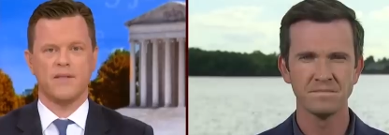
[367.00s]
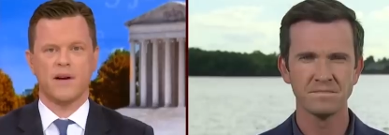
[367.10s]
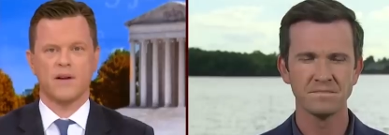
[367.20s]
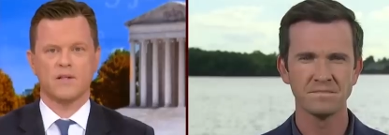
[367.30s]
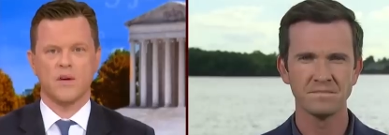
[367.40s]
Speaker 1: of
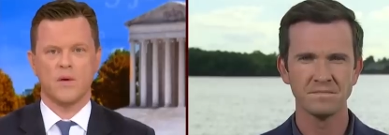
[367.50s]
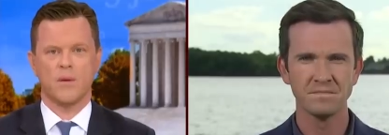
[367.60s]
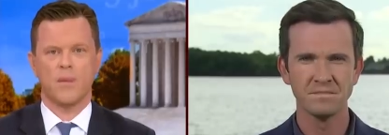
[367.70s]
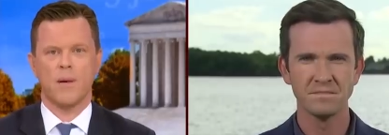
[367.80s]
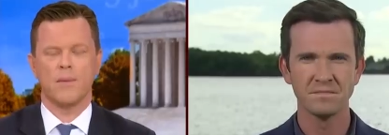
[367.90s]
Arizona.
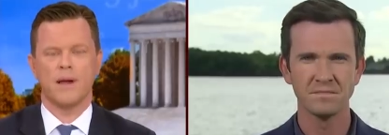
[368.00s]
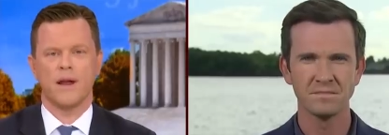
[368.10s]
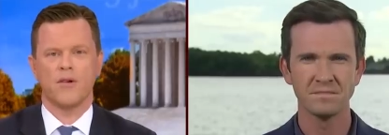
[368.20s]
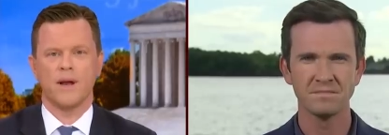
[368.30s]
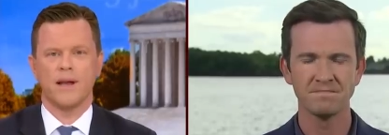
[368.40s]
Probably not
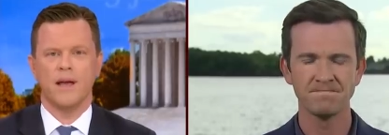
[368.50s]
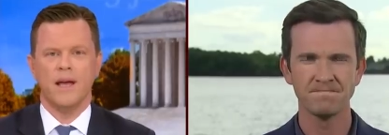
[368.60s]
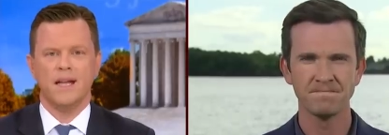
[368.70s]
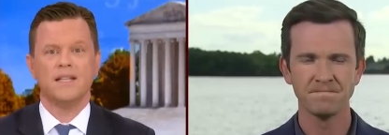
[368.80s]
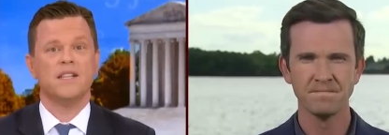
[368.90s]
a great
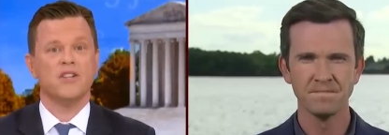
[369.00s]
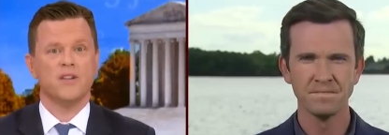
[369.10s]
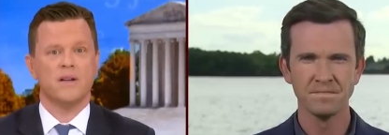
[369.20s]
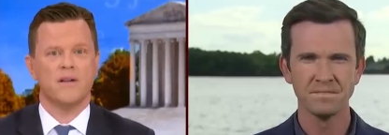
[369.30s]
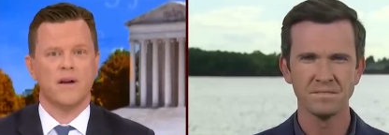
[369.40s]

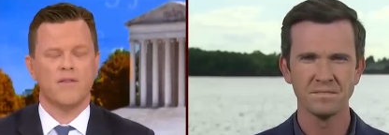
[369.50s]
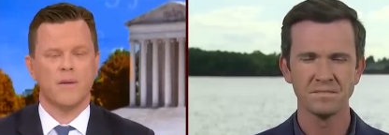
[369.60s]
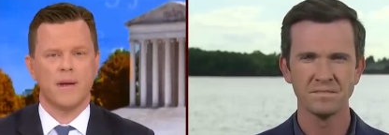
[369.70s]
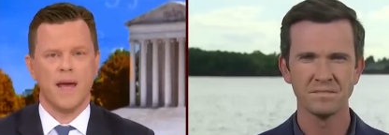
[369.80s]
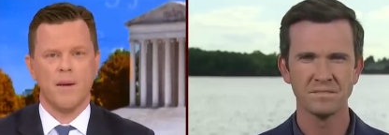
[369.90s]
decision
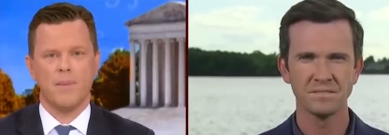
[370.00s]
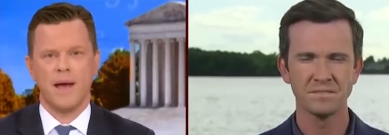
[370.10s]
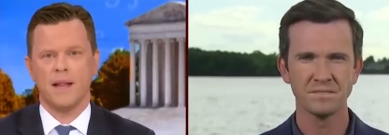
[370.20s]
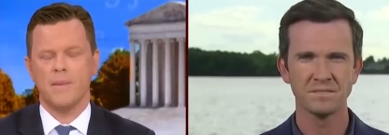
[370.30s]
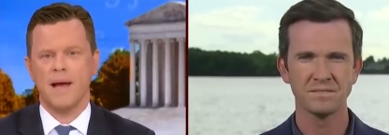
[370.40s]
from a
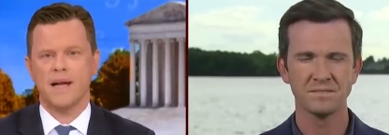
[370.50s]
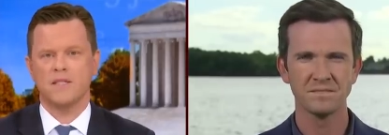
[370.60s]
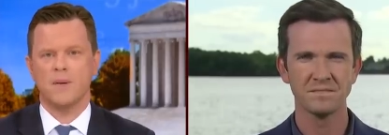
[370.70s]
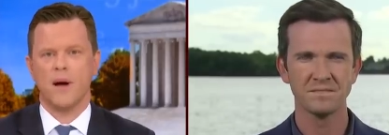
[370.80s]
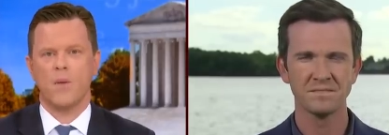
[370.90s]
campaign. Let me
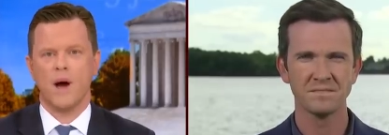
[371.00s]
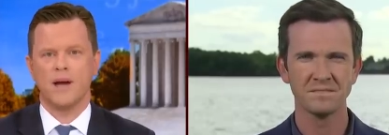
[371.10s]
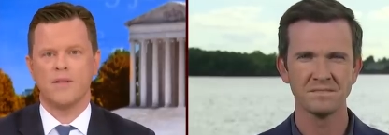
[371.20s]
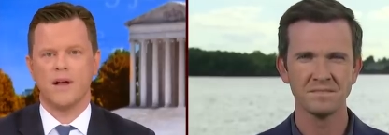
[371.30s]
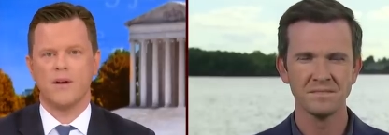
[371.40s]
ask you about why
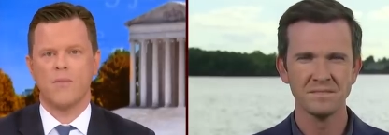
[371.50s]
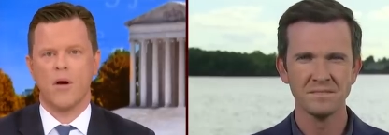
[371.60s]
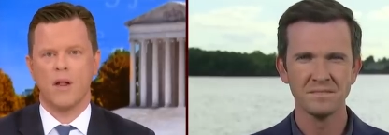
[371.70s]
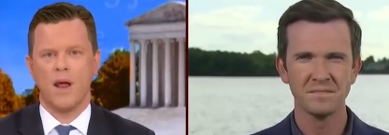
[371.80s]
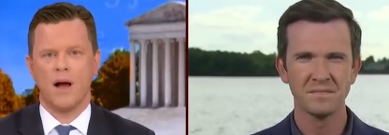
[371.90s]
you're there in
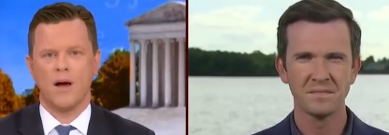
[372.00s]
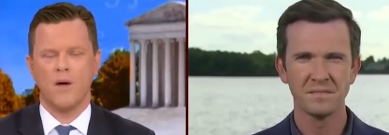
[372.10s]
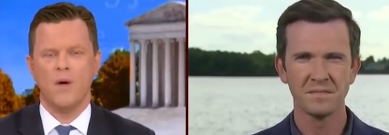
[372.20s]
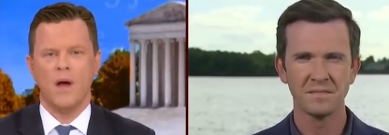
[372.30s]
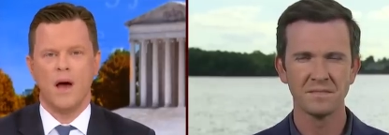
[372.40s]

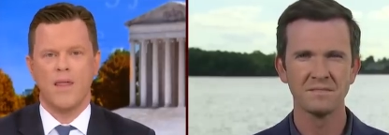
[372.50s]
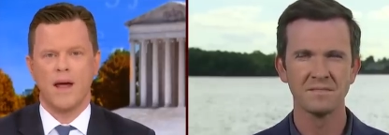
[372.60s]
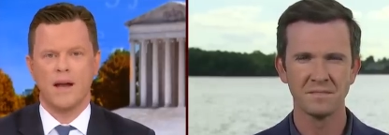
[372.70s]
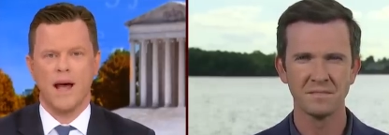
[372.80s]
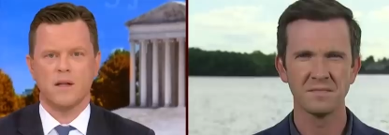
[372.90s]
Mar-a-Lago.
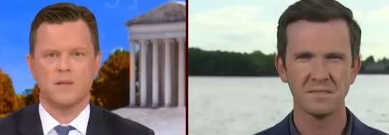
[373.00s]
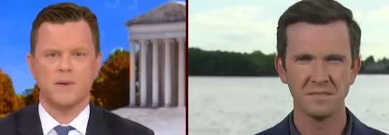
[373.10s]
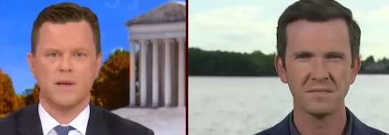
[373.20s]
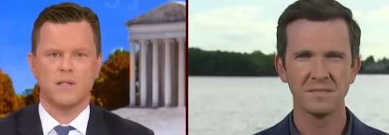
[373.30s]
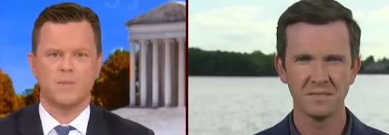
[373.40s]
That
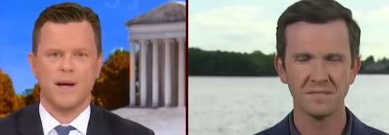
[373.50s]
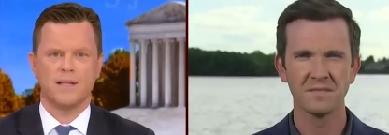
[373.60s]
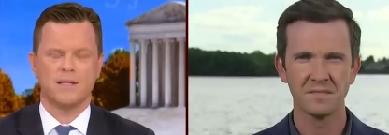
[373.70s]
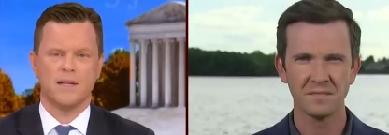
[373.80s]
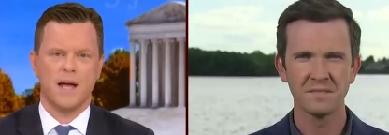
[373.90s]
announcement
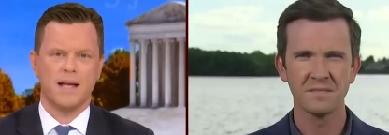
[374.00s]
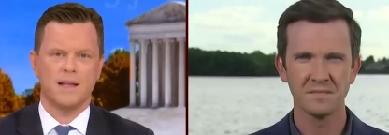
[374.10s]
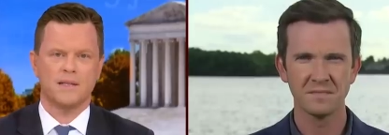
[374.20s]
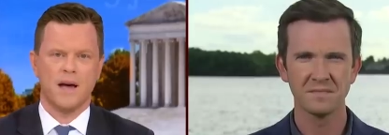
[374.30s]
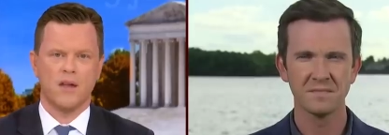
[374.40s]
expected tonight
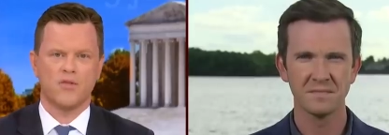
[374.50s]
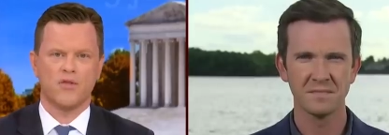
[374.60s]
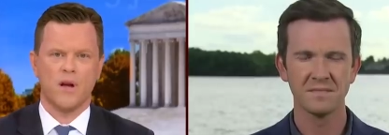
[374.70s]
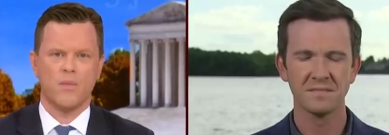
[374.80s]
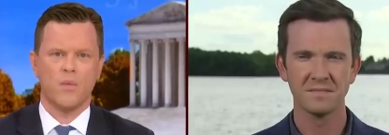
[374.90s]
that Donald
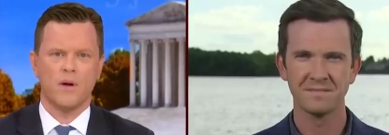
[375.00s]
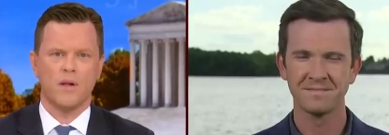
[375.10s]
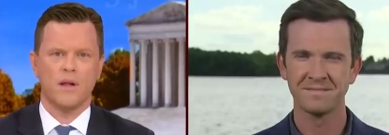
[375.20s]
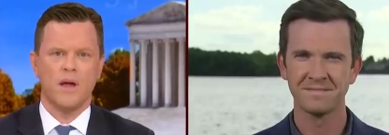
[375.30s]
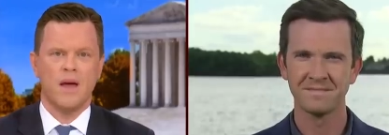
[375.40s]
Trump
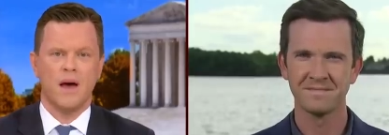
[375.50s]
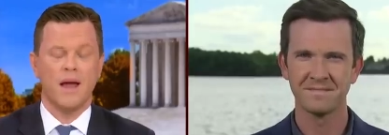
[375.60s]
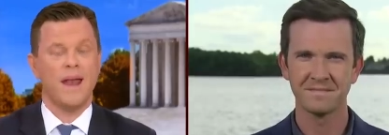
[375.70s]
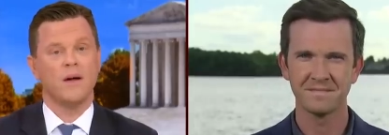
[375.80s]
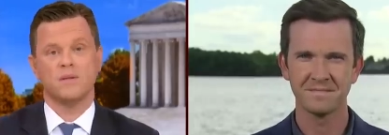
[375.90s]
will
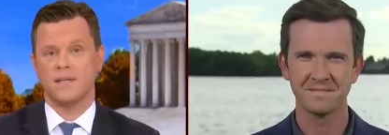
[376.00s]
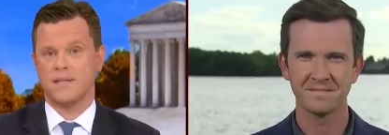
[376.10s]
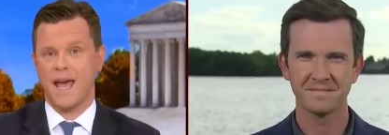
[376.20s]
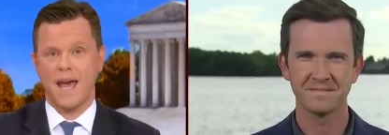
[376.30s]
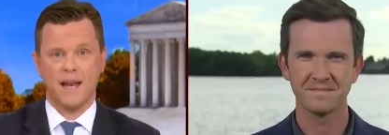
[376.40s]
announce his
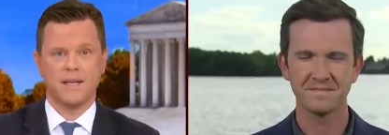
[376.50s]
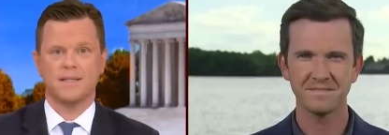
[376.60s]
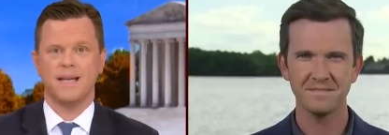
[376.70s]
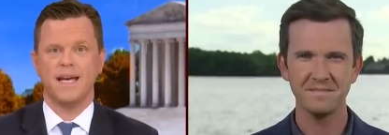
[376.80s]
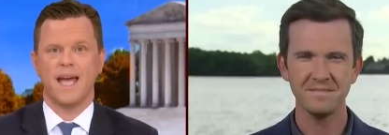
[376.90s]

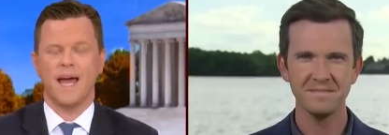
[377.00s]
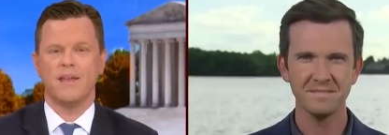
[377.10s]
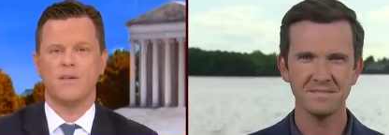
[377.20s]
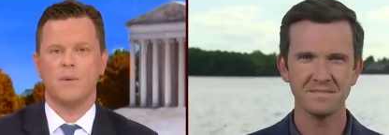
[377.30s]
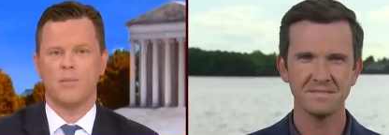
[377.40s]
candidacy
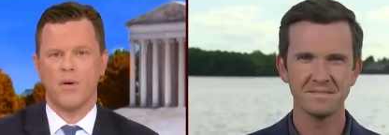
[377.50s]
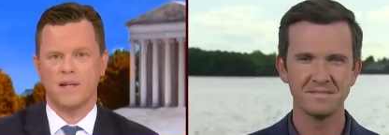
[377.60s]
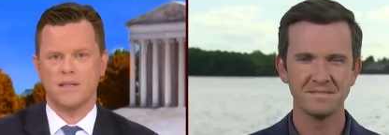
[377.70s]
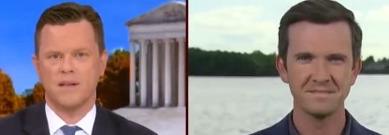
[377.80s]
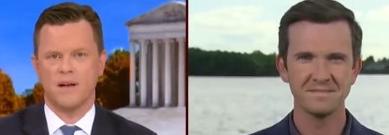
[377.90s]
again to be
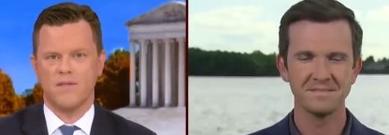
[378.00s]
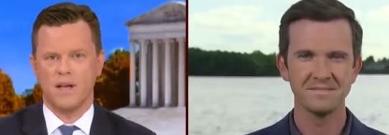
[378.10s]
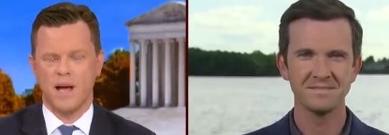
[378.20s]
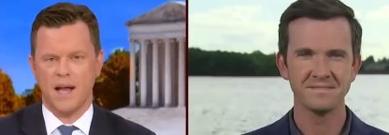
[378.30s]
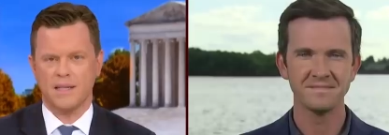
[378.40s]
president of the
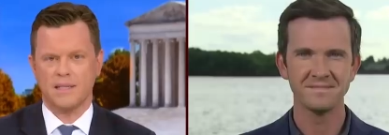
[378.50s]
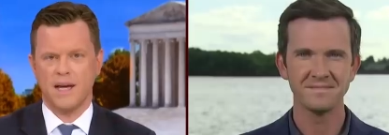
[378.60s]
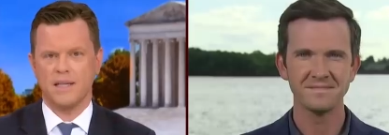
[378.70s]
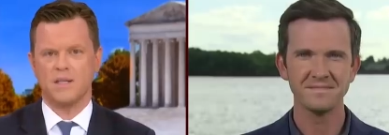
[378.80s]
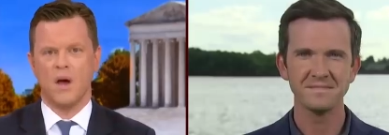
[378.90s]
United
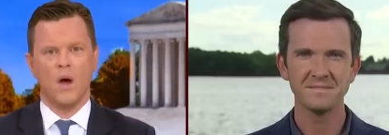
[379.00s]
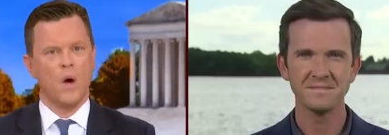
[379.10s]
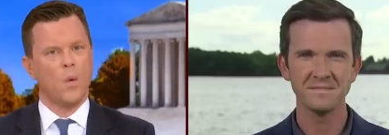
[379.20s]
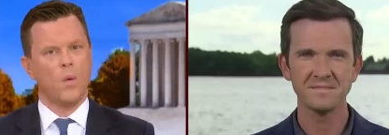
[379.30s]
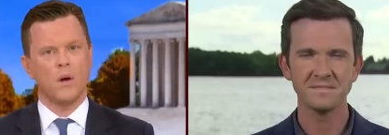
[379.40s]
States.
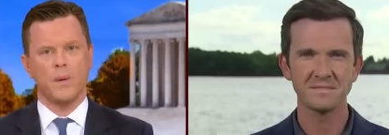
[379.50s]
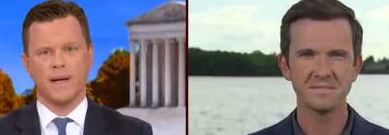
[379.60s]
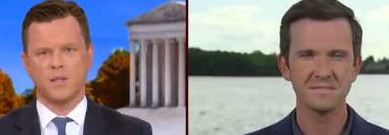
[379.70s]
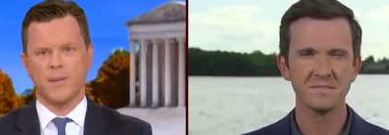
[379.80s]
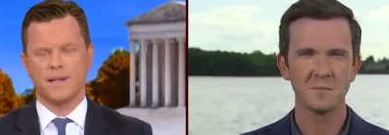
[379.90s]
What do we
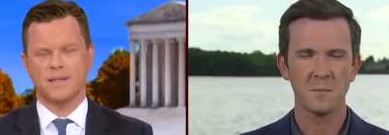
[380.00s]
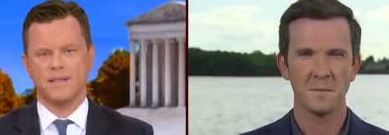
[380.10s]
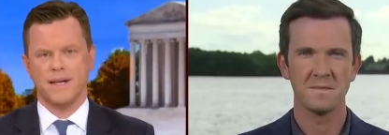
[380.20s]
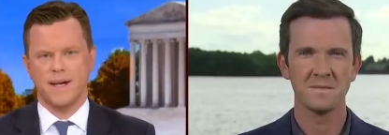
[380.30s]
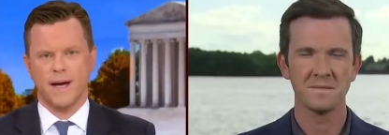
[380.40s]
expect to
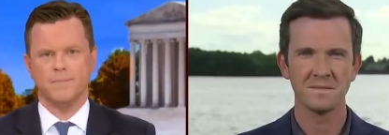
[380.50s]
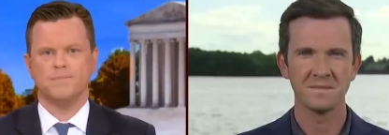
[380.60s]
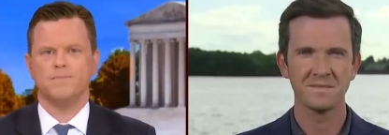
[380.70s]
see tonight?